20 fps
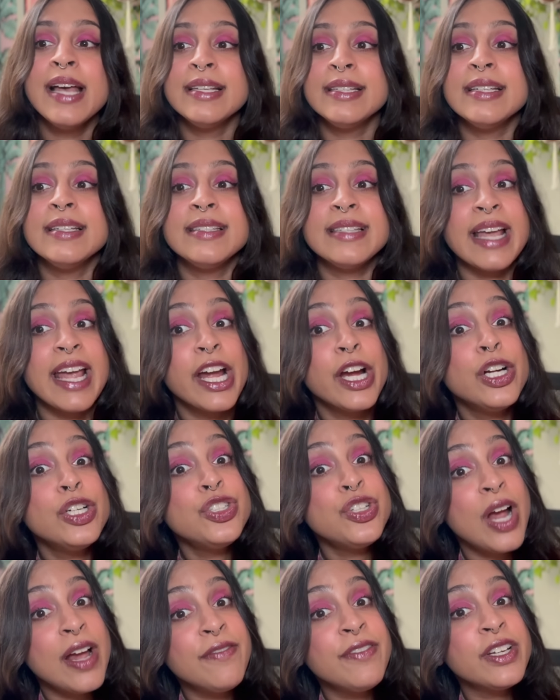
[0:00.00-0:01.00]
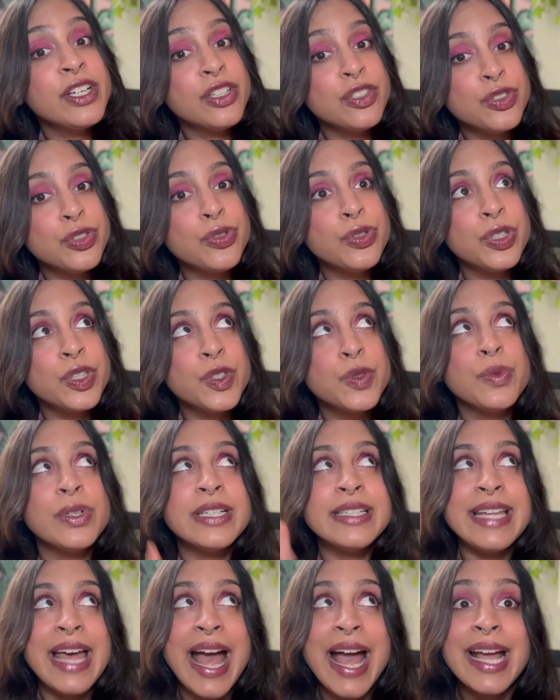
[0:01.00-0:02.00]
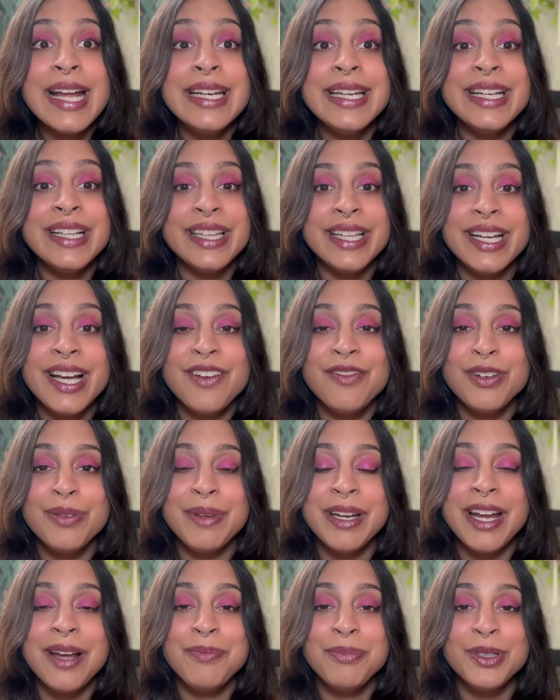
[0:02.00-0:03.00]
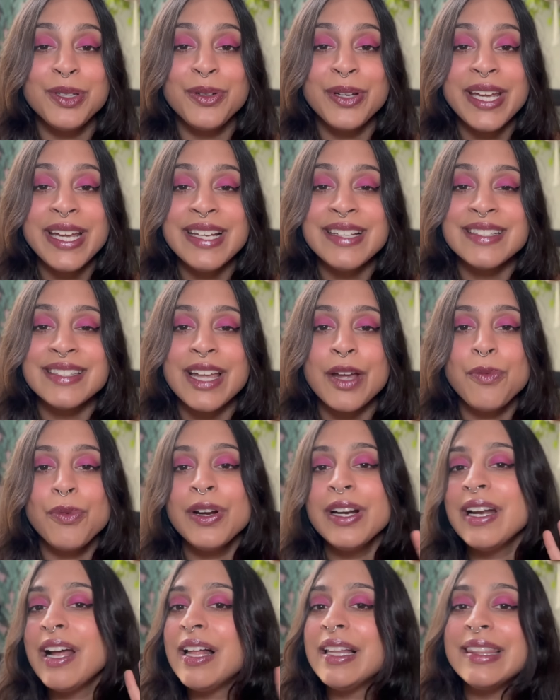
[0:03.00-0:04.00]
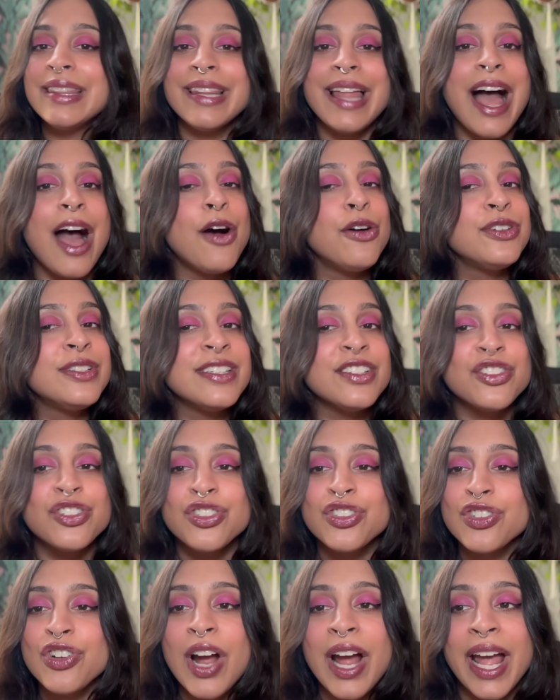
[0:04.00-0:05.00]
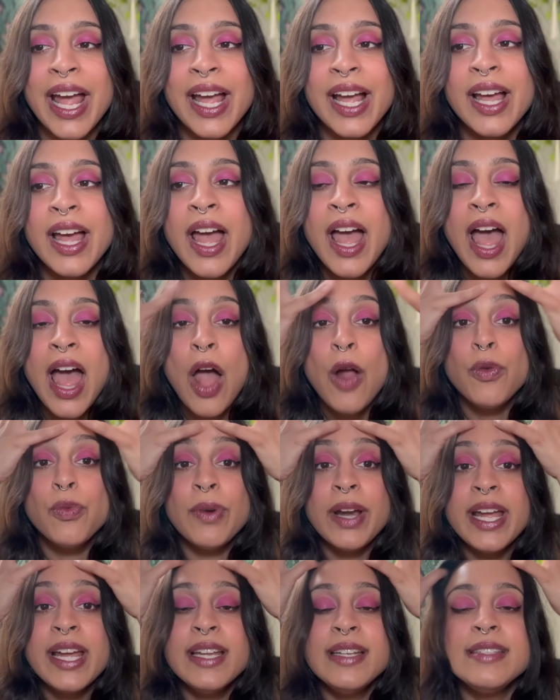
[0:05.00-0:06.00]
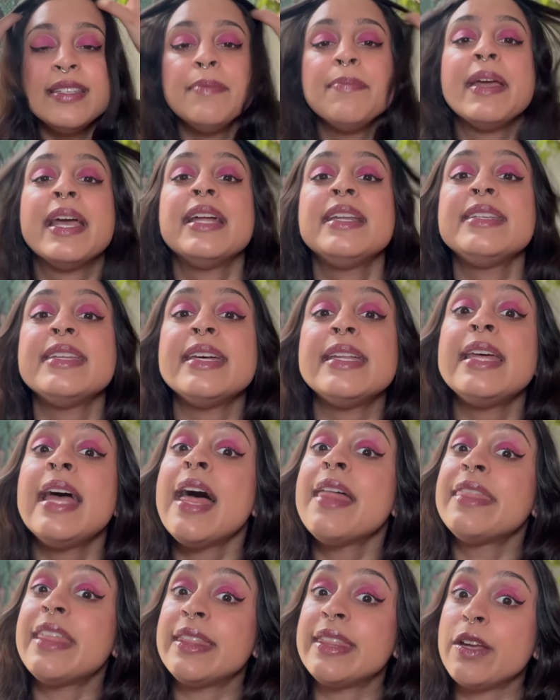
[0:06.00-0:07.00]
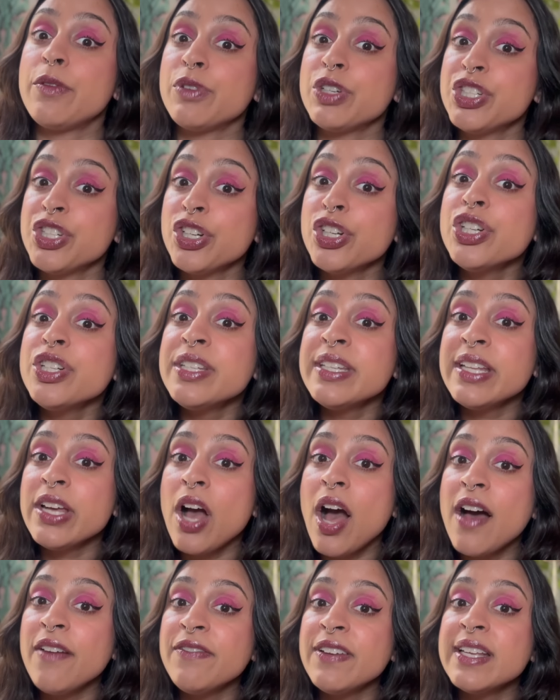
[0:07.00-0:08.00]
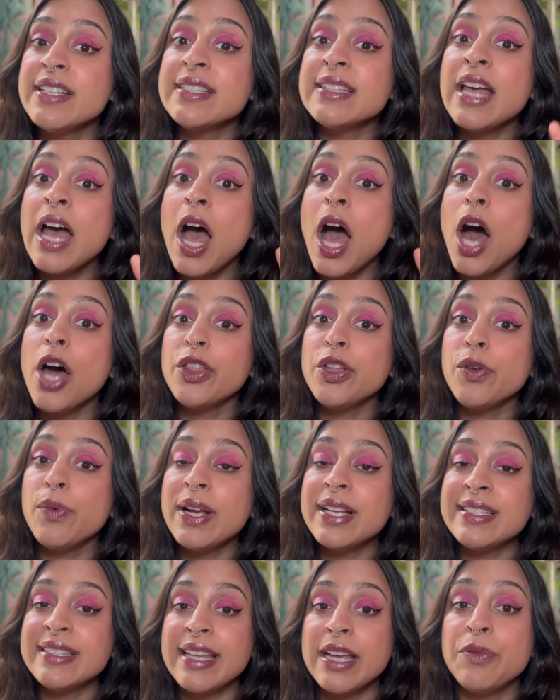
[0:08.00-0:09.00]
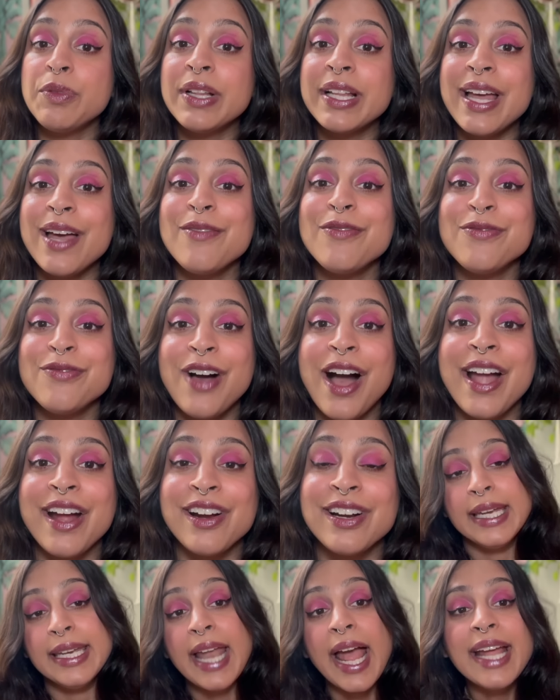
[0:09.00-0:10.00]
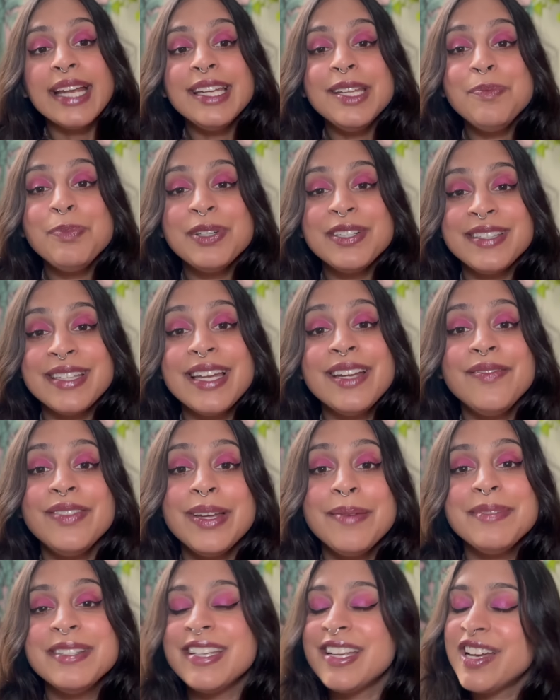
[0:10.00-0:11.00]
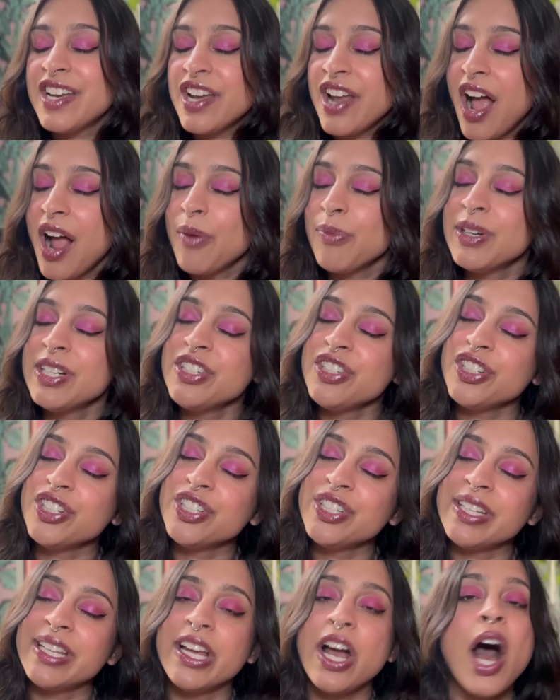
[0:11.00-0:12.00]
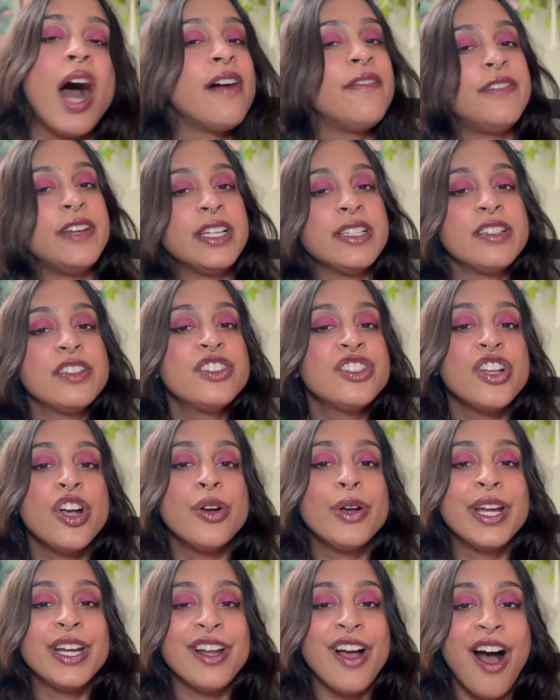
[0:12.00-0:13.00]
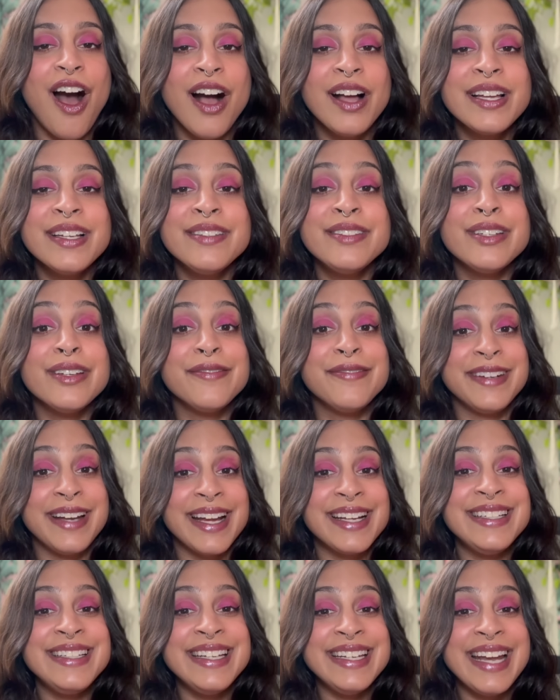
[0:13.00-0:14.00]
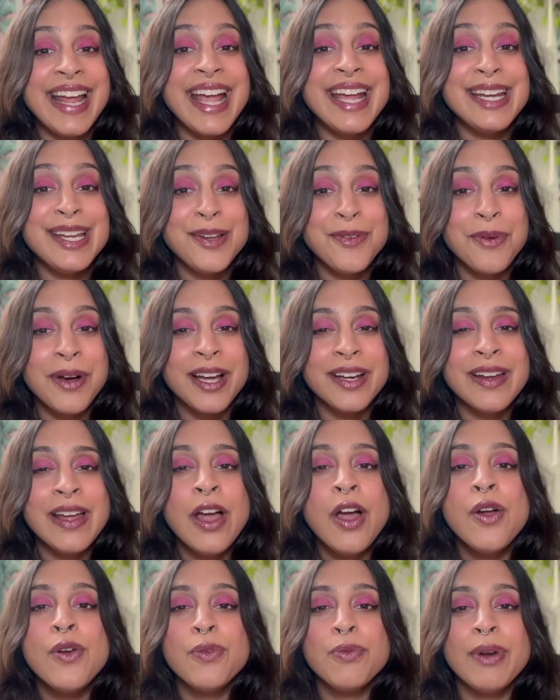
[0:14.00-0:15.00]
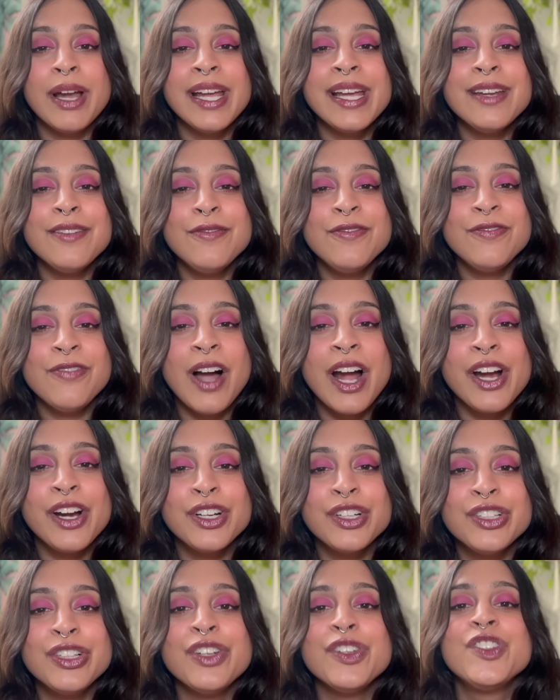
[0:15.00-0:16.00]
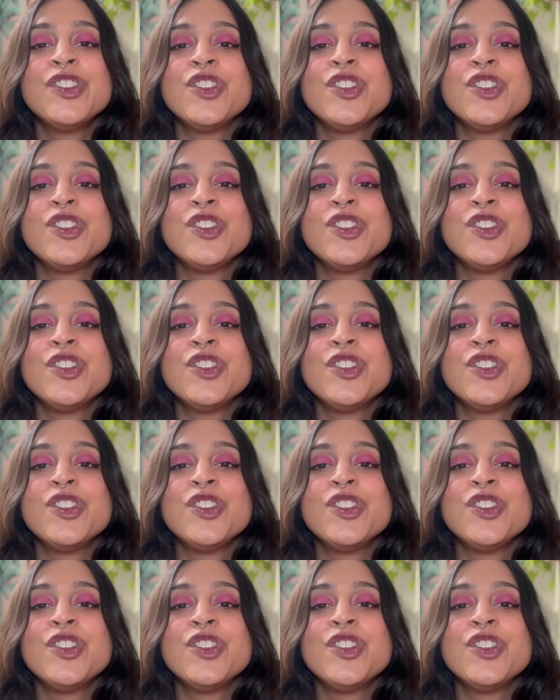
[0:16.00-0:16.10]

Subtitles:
Since air traffic controllers were technically government employees, they weren't allowed to strike. Reagan demanded that they return to the office, otherwise they will get fired. 90% of them did not return to the office. So in August of 1981, Reagan fired close